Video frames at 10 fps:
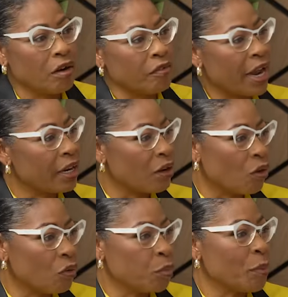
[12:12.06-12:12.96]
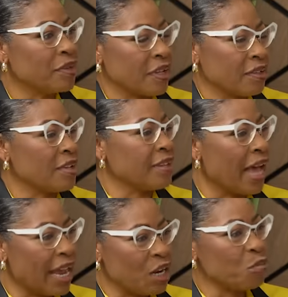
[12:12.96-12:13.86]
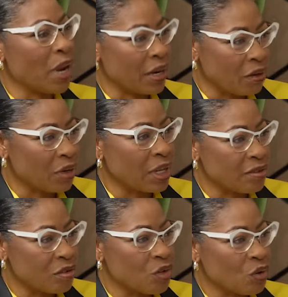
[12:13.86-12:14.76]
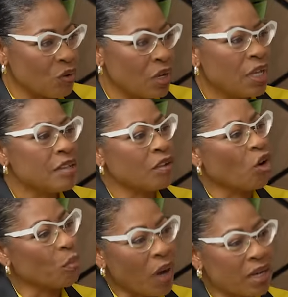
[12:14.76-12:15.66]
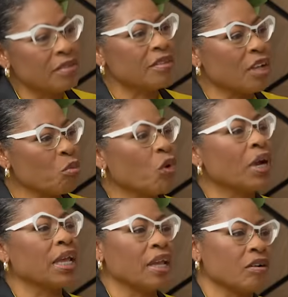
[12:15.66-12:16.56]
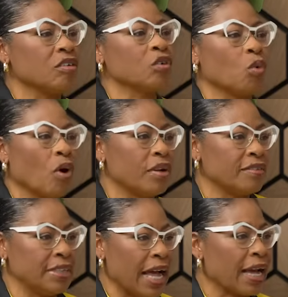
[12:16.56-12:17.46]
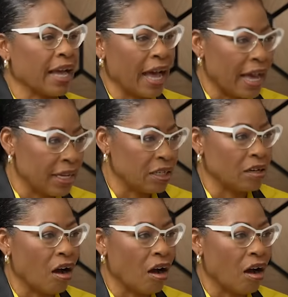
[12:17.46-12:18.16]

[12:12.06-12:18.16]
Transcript: Right now, the public sector is highly manual, as you know, so our policies are more geared towards that kind